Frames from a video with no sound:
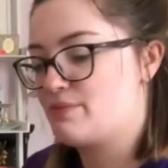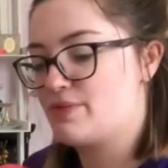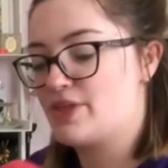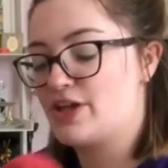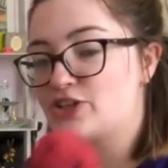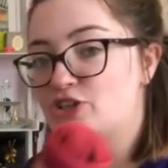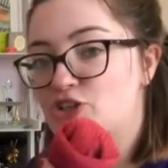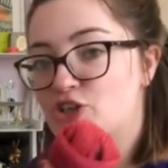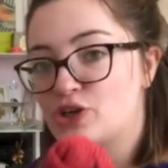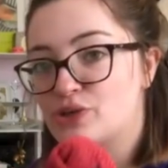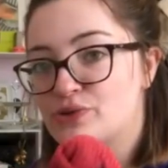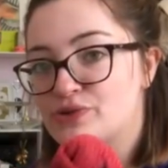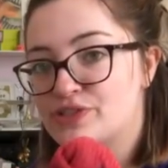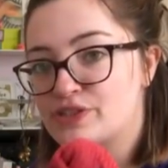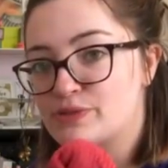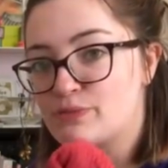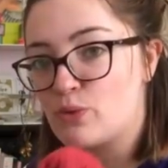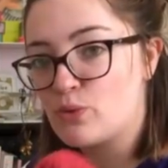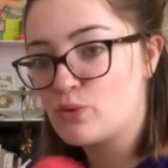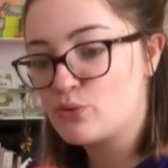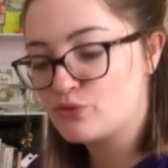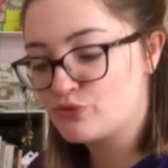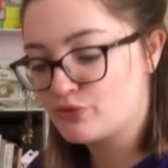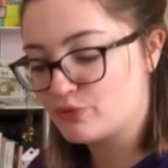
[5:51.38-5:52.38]
They're too
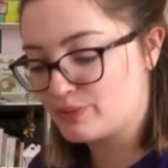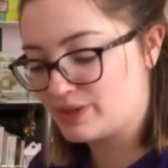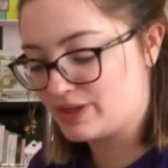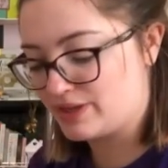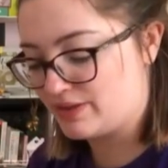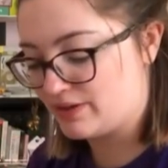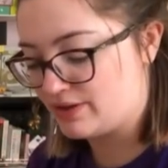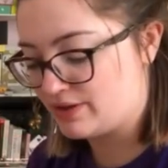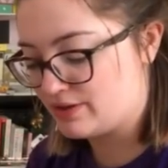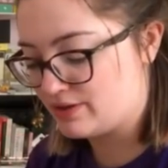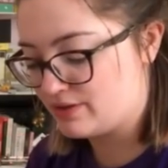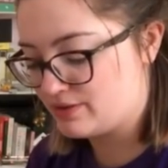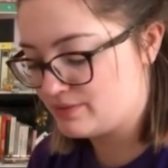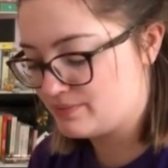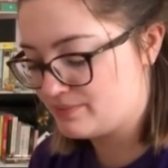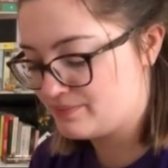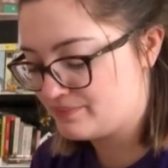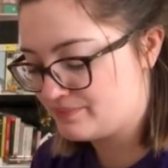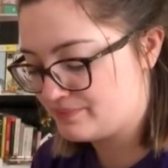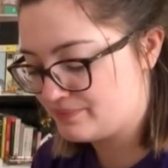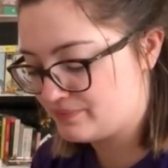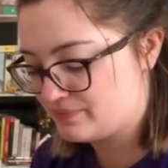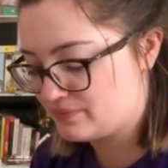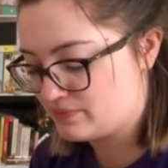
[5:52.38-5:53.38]
small for me though.
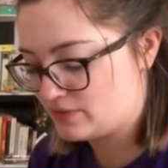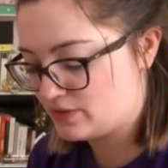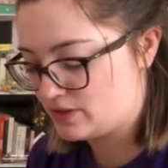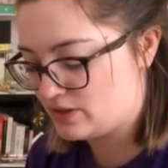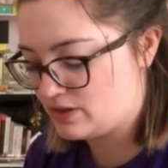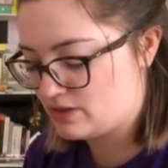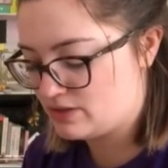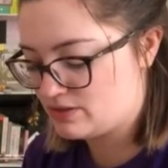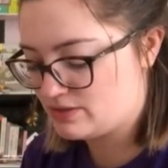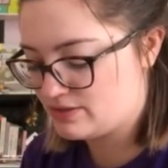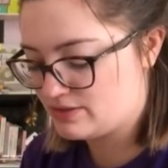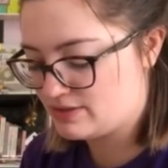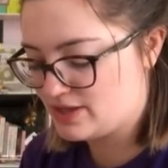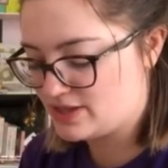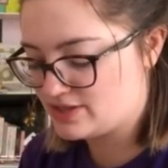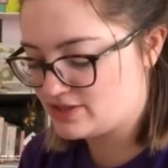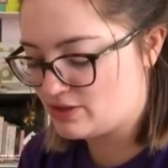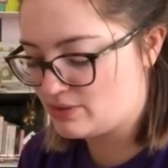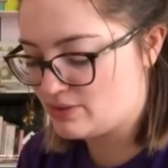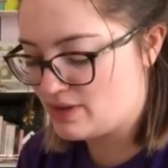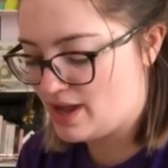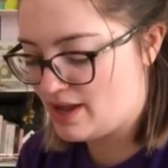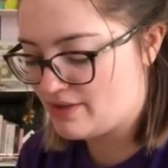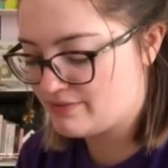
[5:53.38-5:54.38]
They
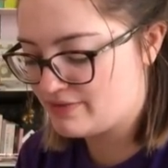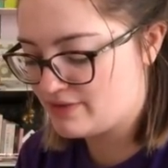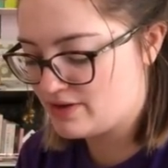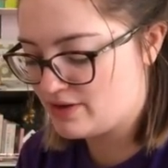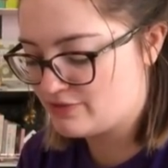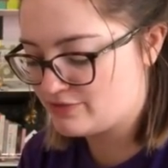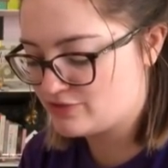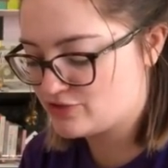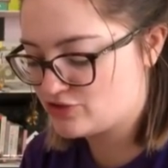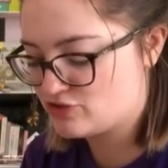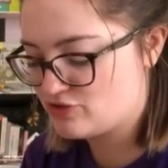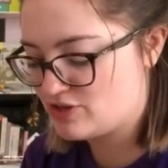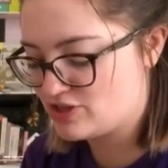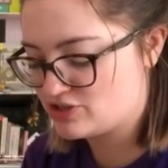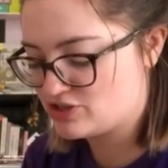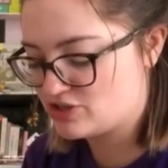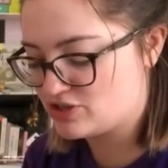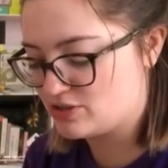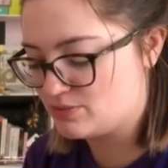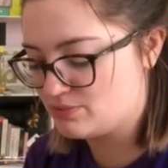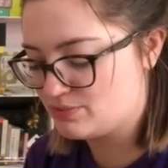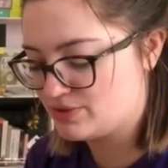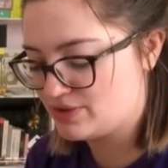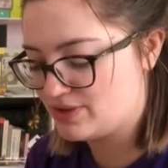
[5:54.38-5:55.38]
don't have enough
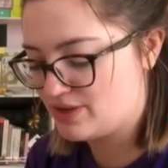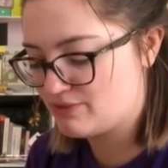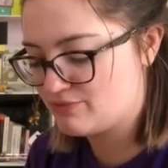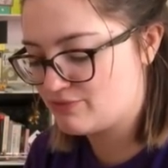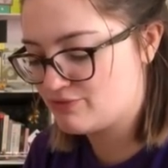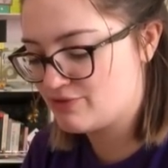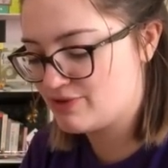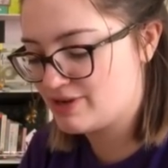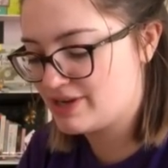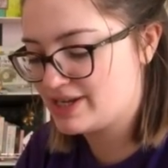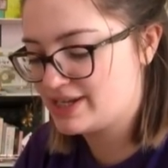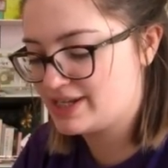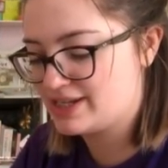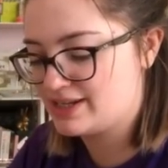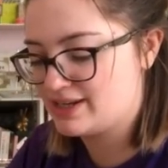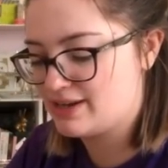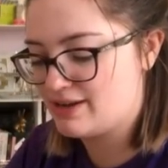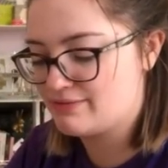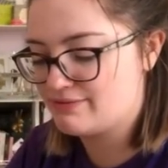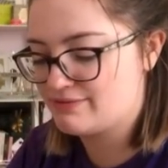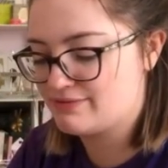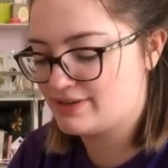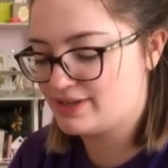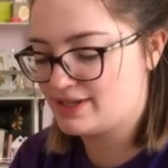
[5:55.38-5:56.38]
stretch in them, but they're really
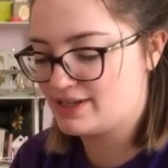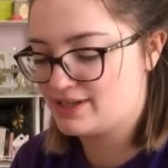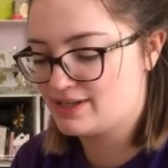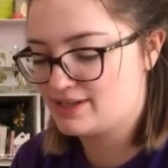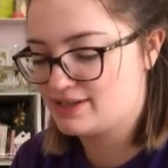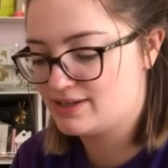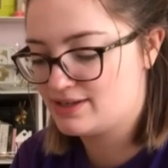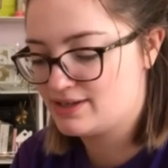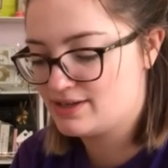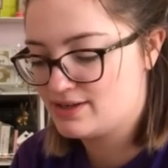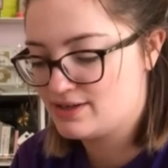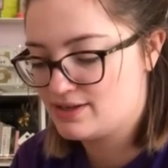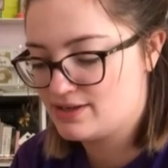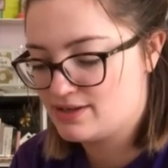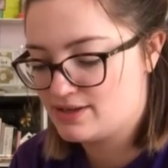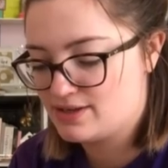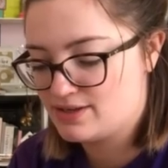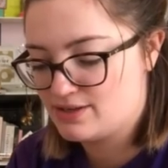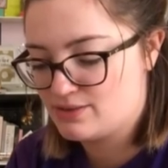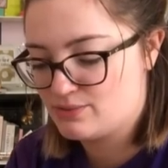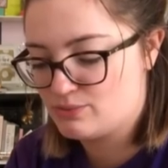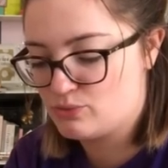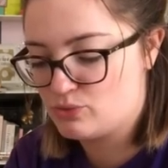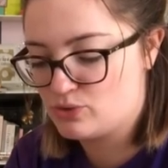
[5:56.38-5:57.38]
lovely
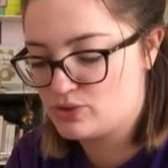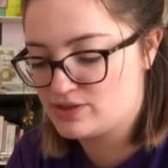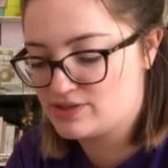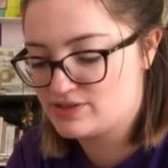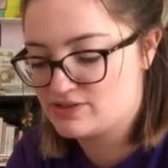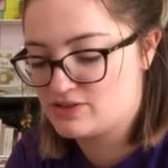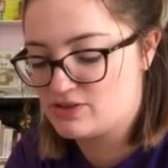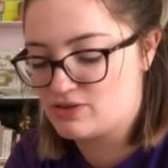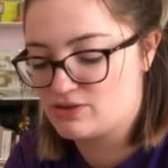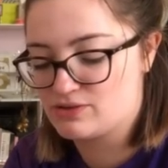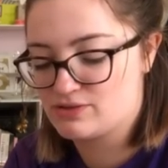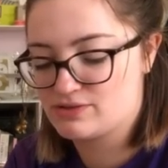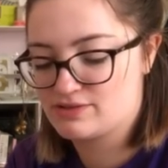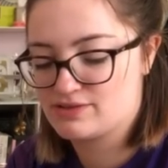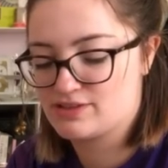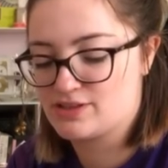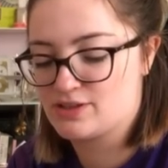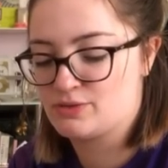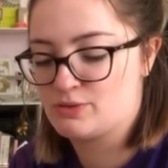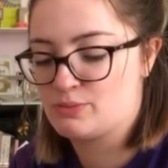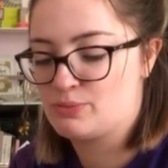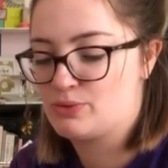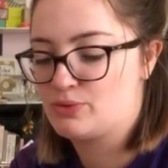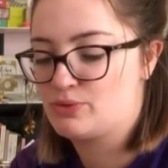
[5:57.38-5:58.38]
woolly socks
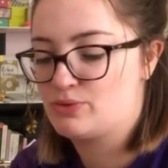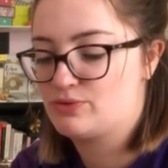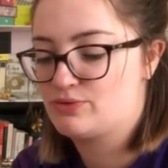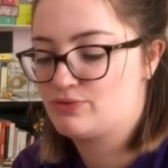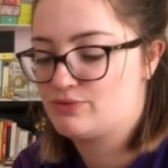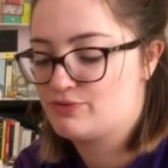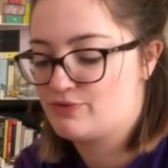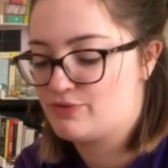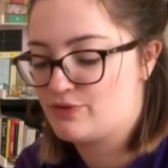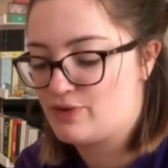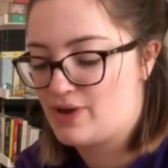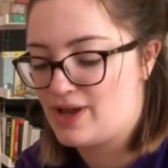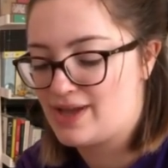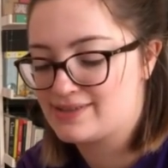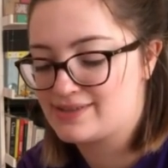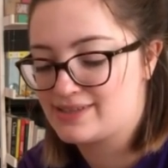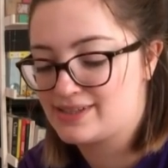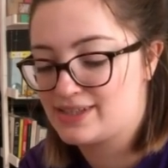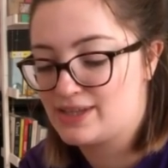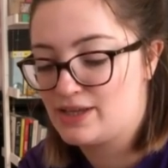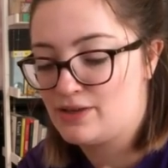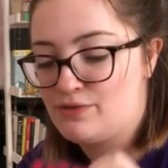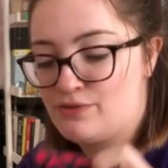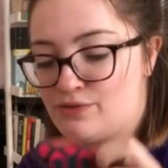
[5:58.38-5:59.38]
that were bought as
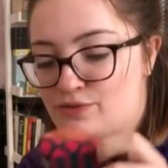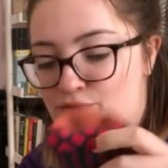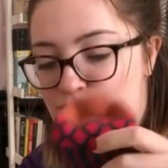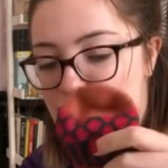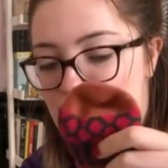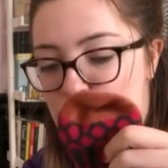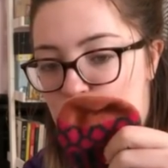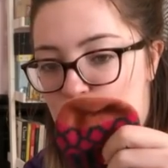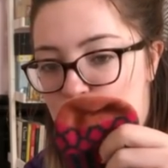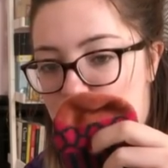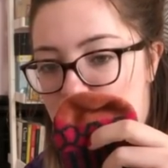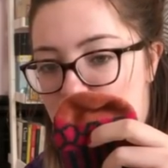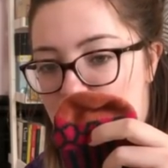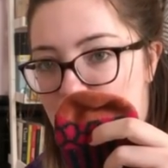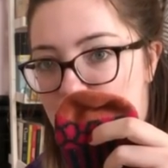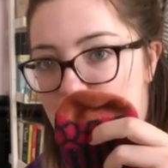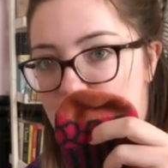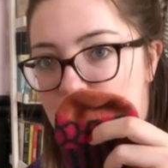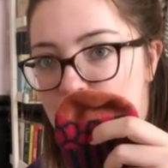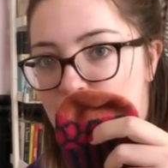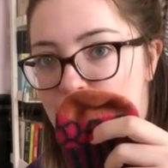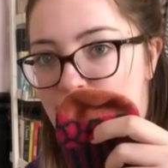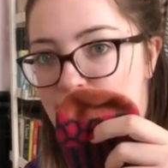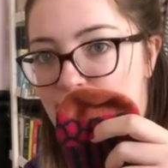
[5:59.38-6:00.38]
a gift for me.